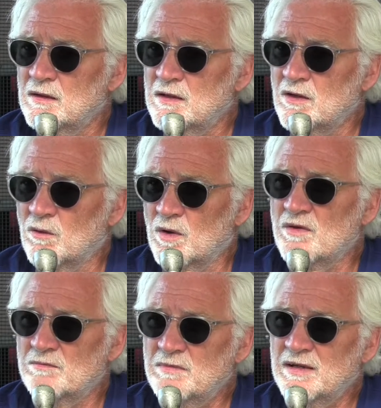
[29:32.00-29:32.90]
you know,
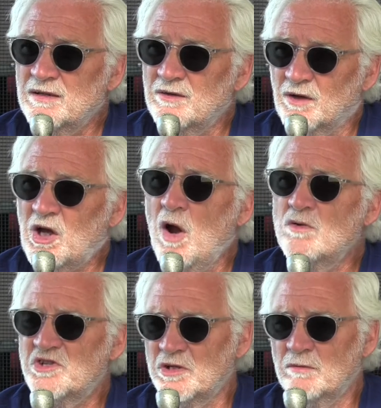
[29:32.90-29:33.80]
the, the
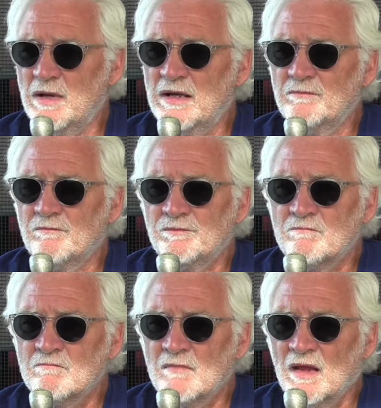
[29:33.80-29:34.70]
coach in me
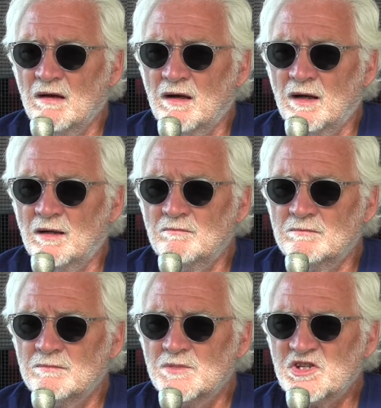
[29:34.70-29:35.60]

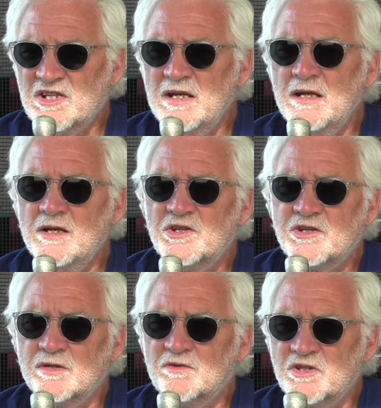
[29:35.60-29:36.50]
um, sees
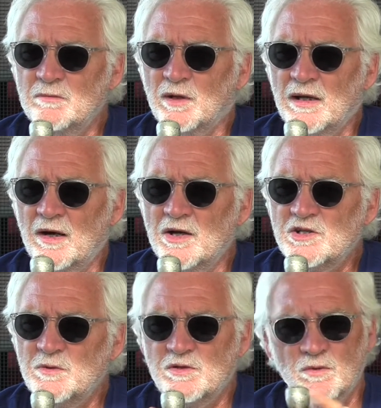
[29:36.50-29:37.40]
some
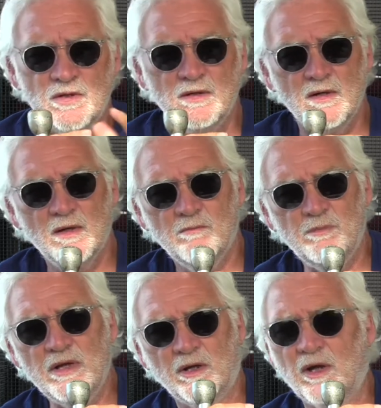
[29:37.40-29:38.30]
similarities between
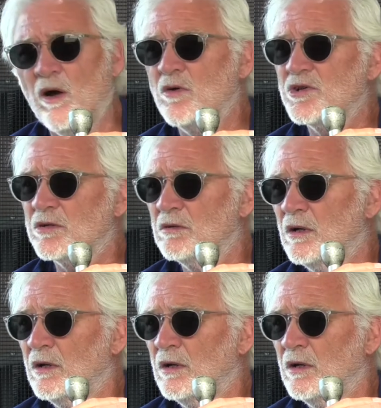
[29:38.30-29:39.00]
being a coach,